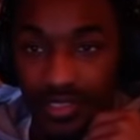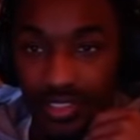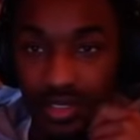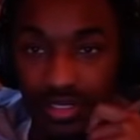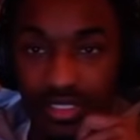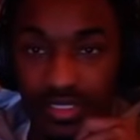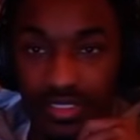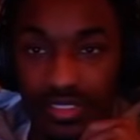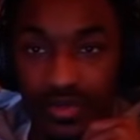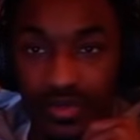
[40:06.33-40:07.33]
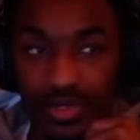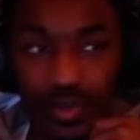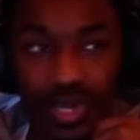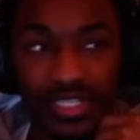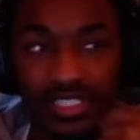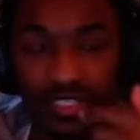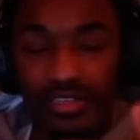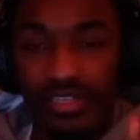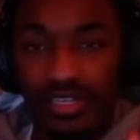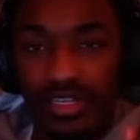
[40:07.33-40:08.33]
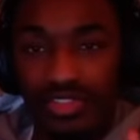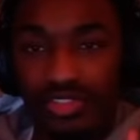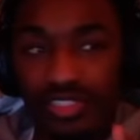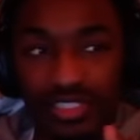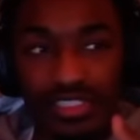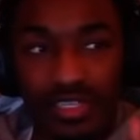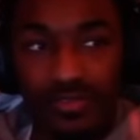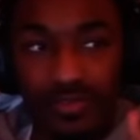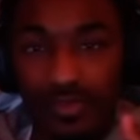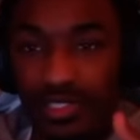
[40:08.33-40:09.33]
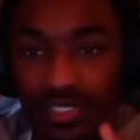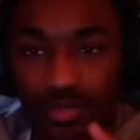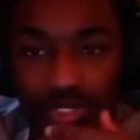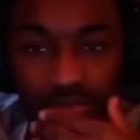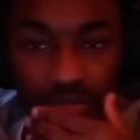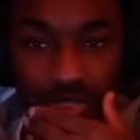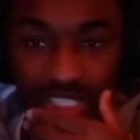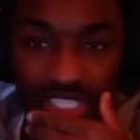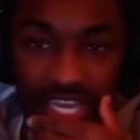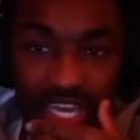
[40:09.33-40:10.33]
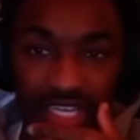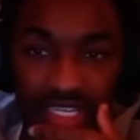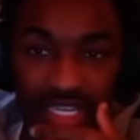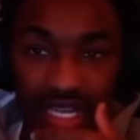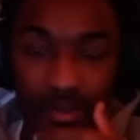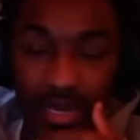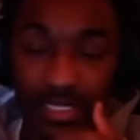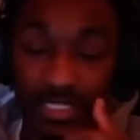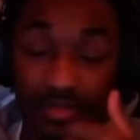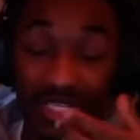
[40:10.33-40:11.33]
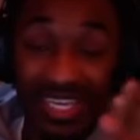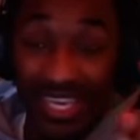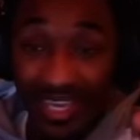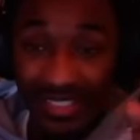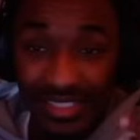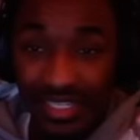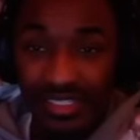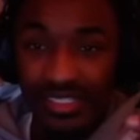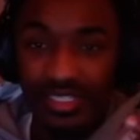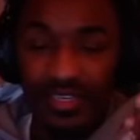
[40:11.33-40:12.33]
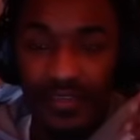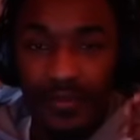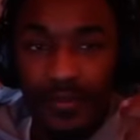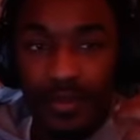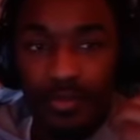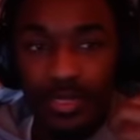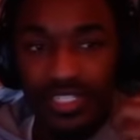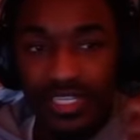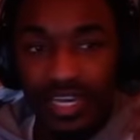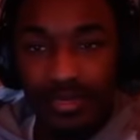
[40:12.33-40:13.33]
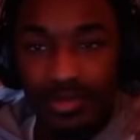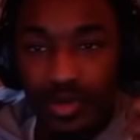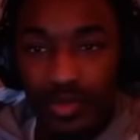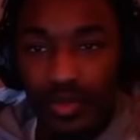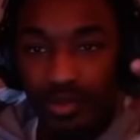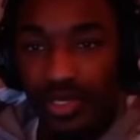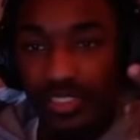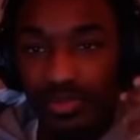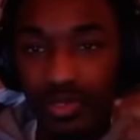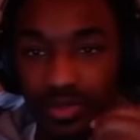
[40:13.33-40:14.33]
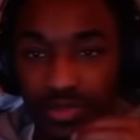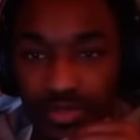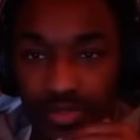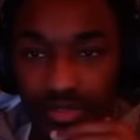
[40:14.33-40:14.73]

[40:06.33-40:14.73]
So the way certain other countries can suffer from shit, we just can't. I'm not saying we can't technically, but it's like, bro, we're bullies, bro.